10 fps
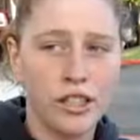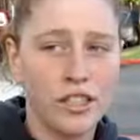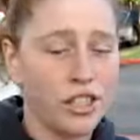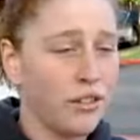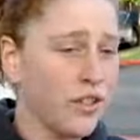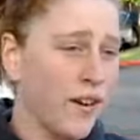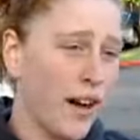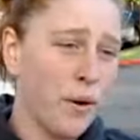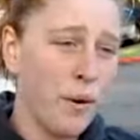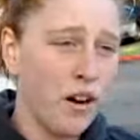She was
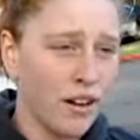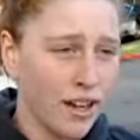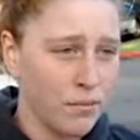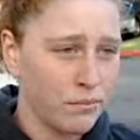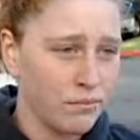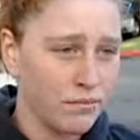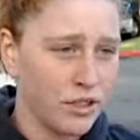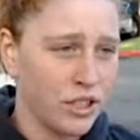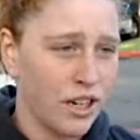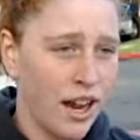very welcome.
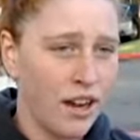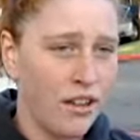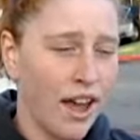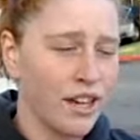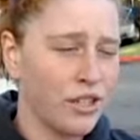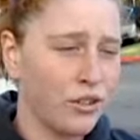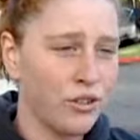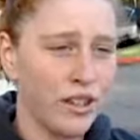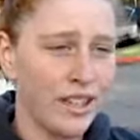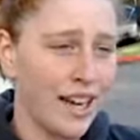She, I know that. She was
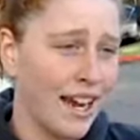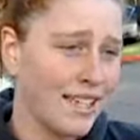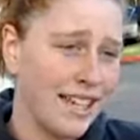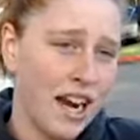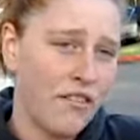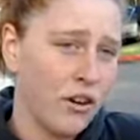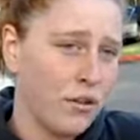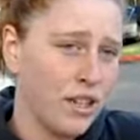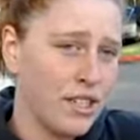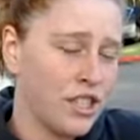really nice to
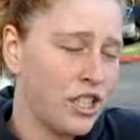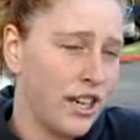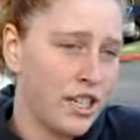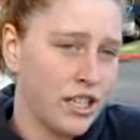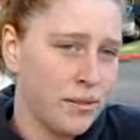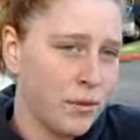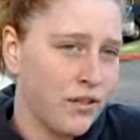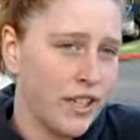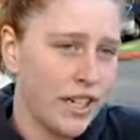everyone since she had just moved